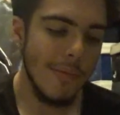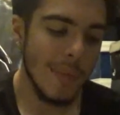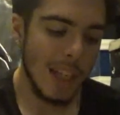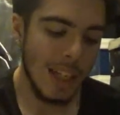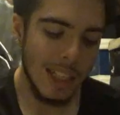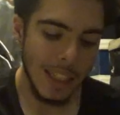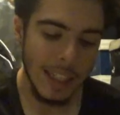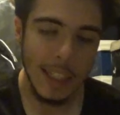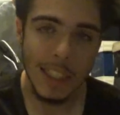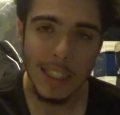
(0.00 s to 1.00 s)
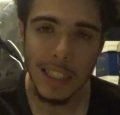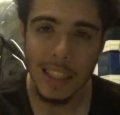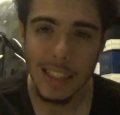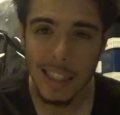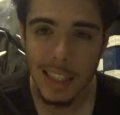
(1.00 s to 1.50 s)
Clean, clean,
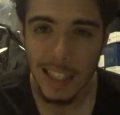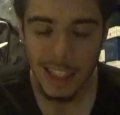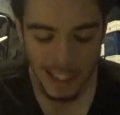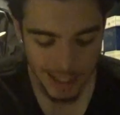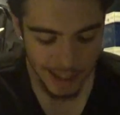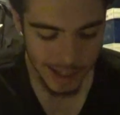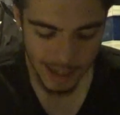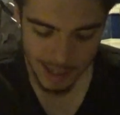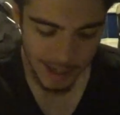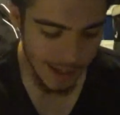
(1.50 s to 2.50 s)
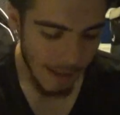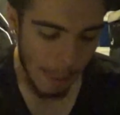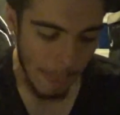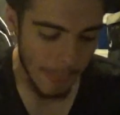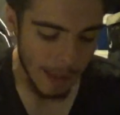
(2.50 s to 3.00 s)
clean.
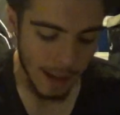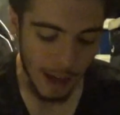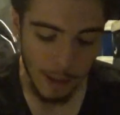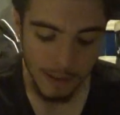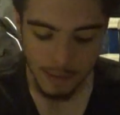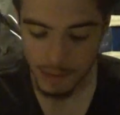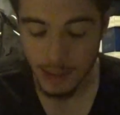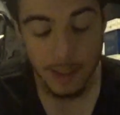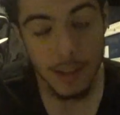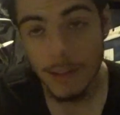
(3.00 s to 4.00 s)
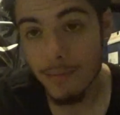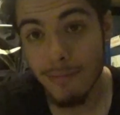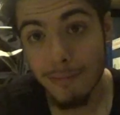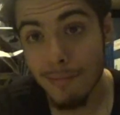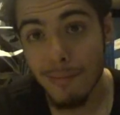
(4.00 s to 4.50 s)
I'm just
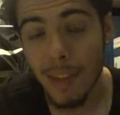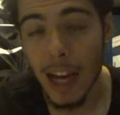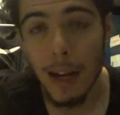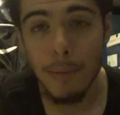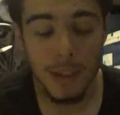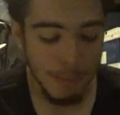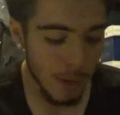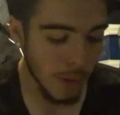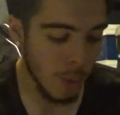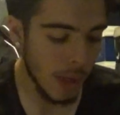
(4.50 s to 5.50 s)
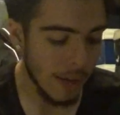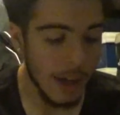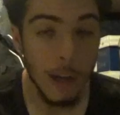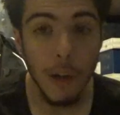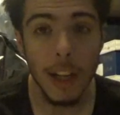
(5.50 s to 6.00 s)
blown away of how
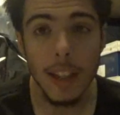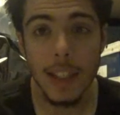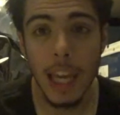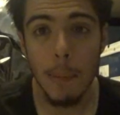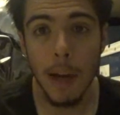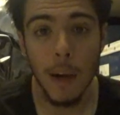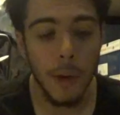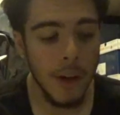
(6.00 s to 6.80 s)
great these came out.